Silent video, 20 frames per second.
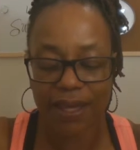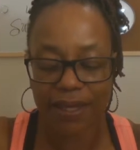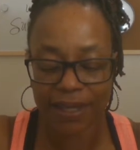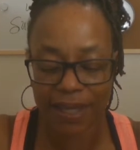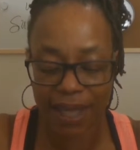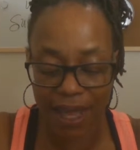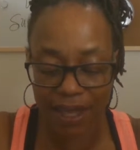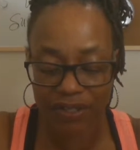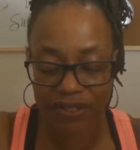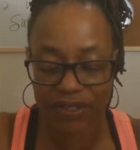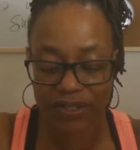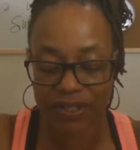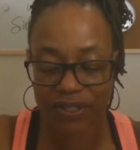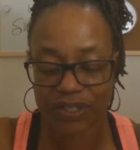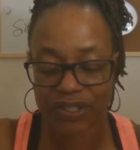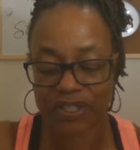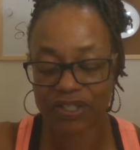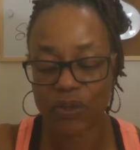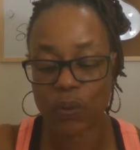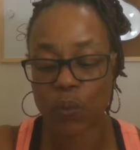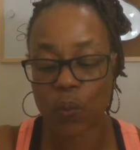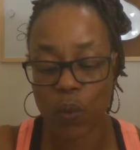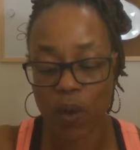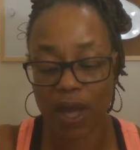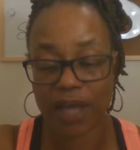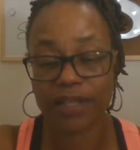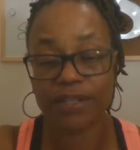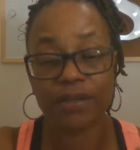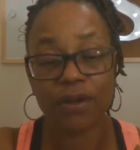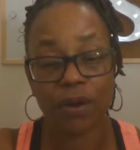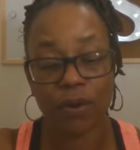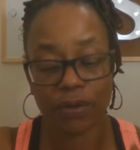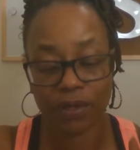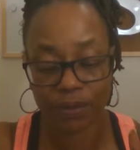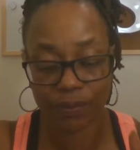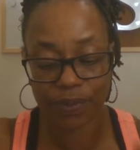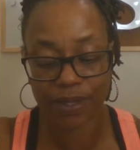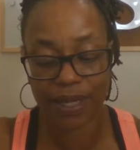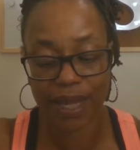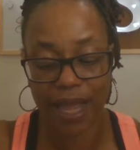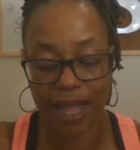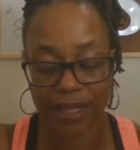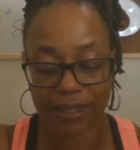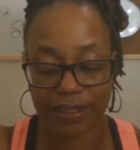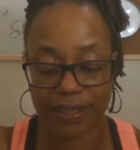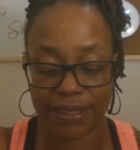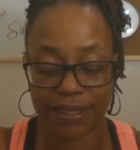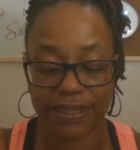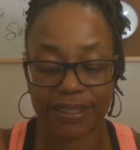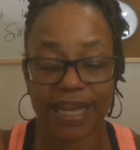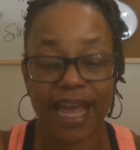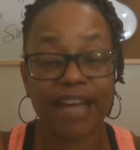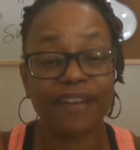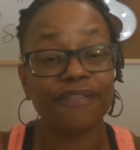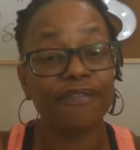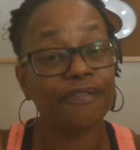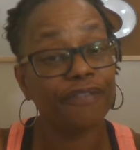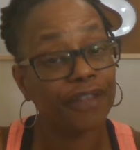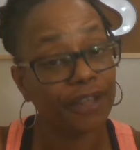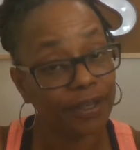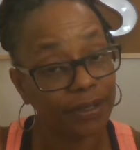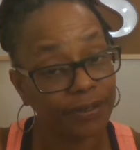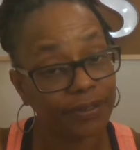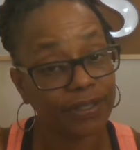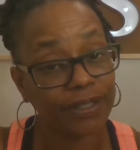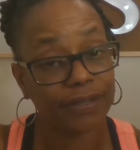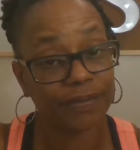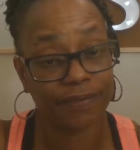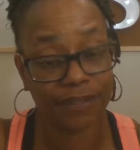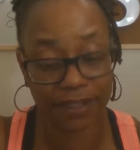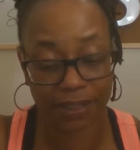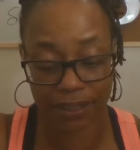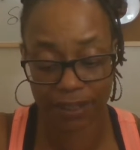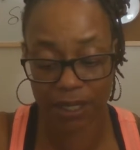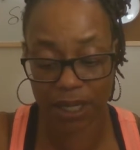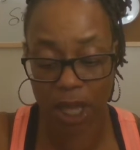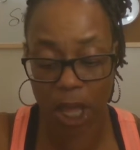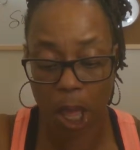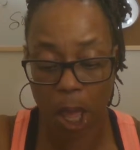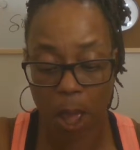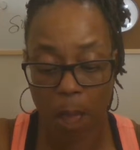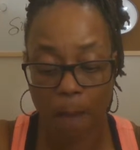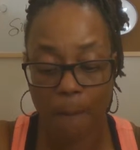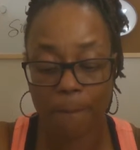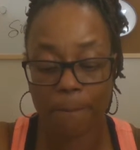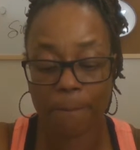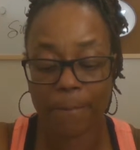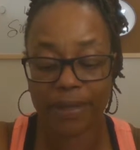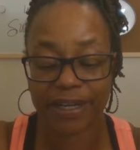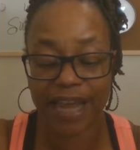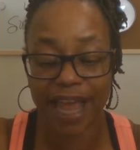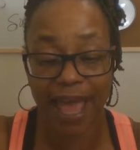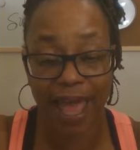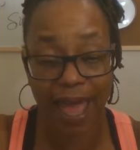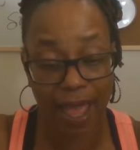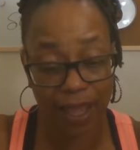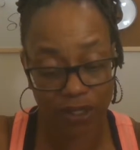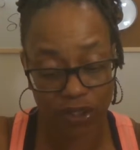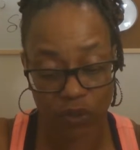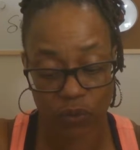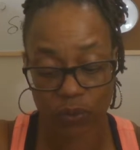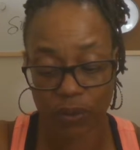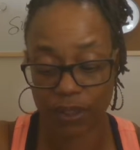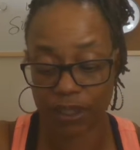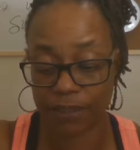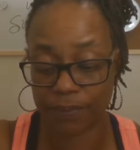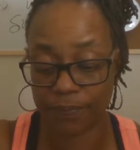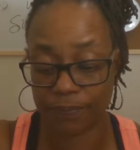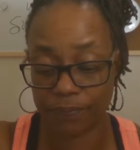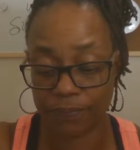Consciousness is the one and only reality, not figuratively, but actually.